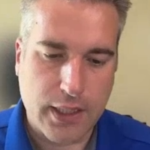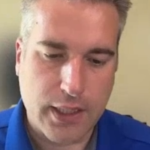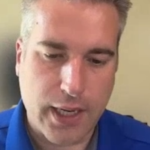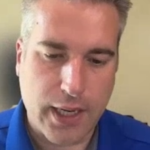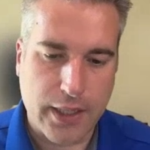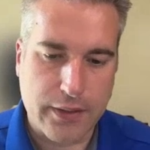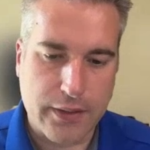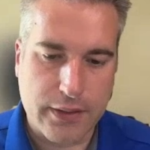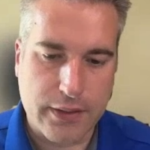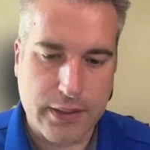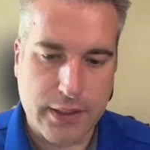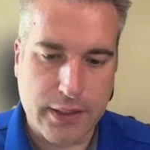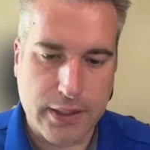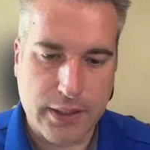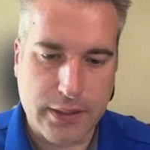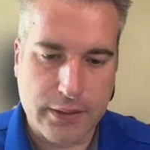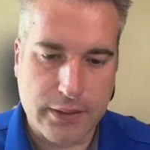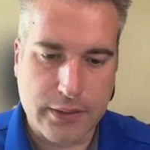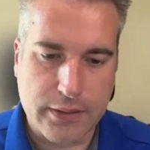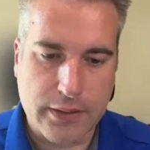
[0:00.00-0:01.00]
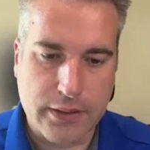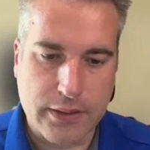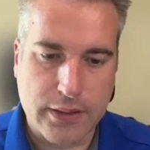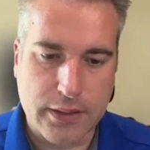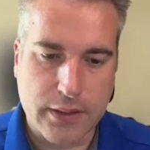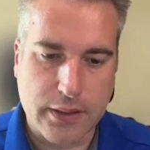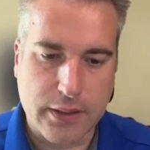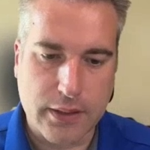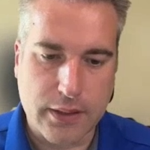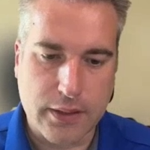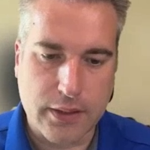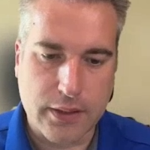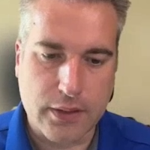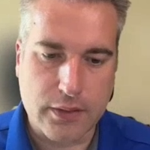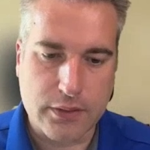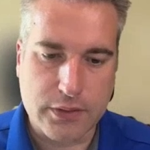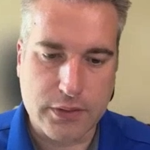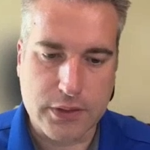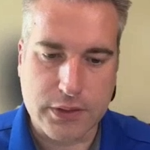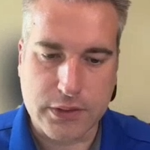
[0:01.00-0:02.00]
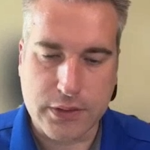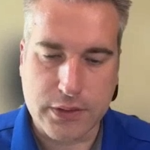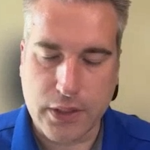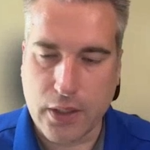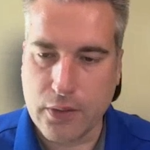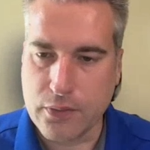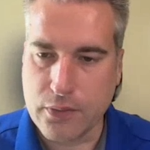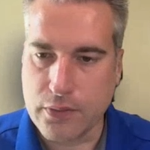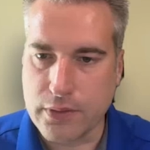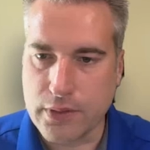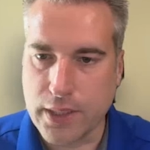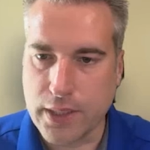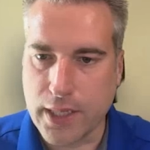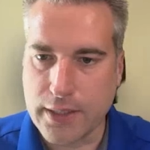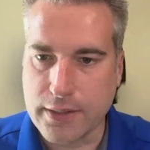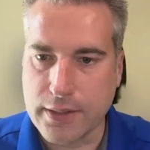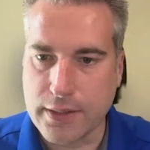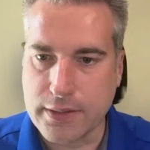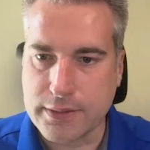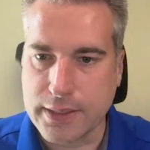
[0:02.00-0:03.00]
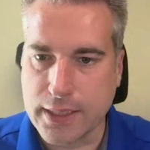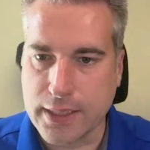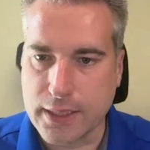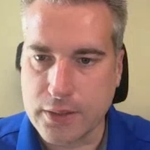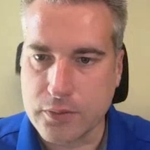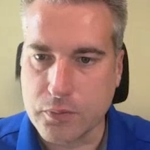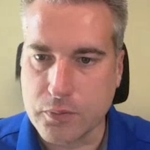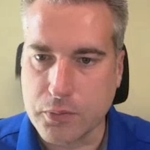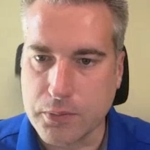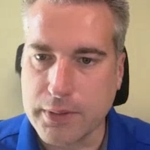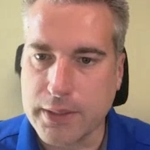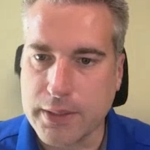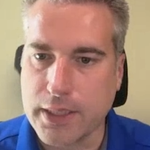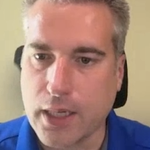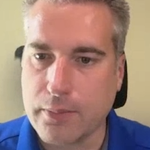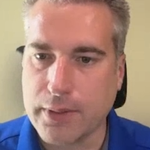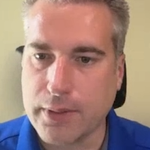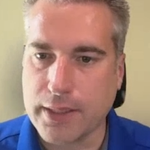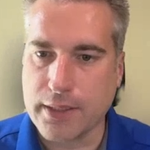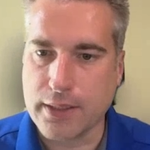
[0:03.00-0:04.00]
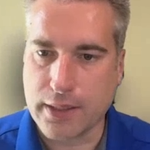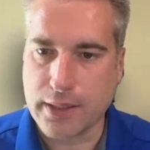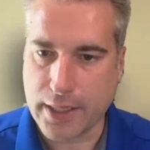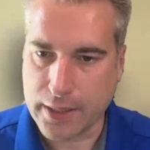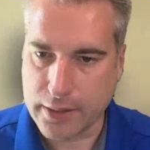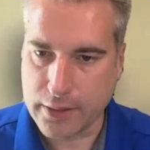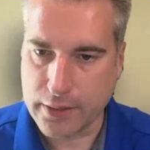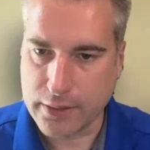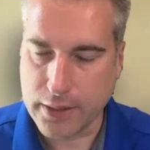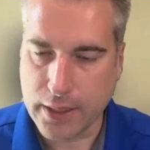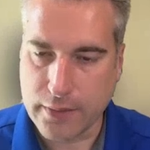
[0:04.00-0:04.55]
And then just note that the sales will be coming later.